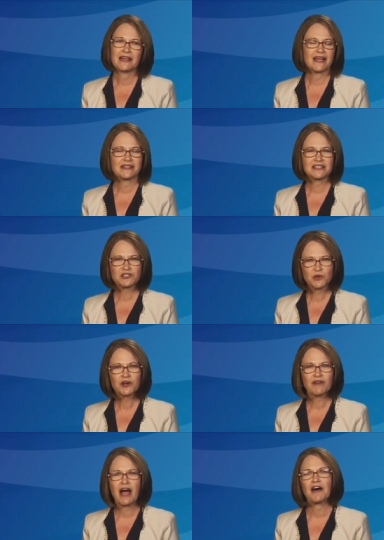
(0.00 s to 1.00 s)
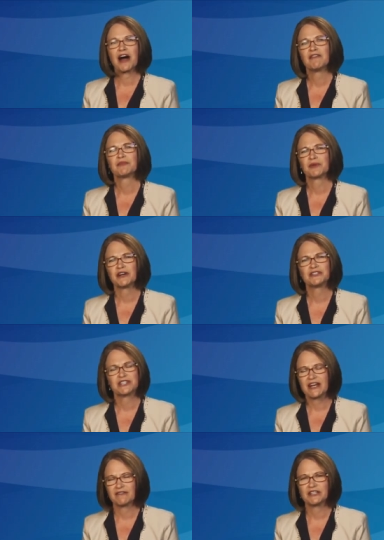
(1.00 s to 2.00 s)
And that's sort of how I've approached
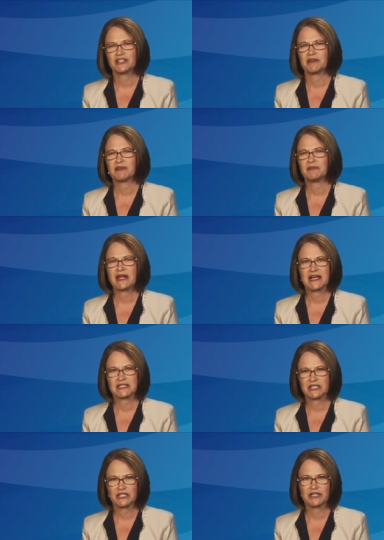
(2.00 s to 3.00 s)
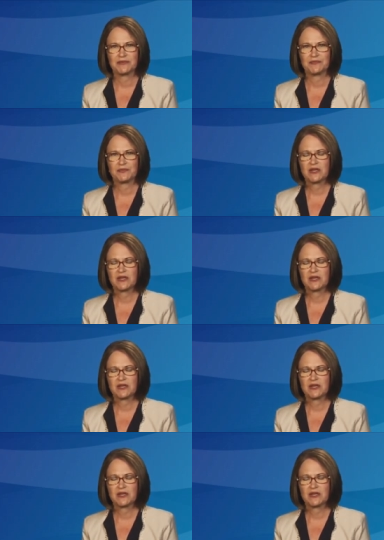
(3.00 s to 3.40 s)
every job I've been asked to do.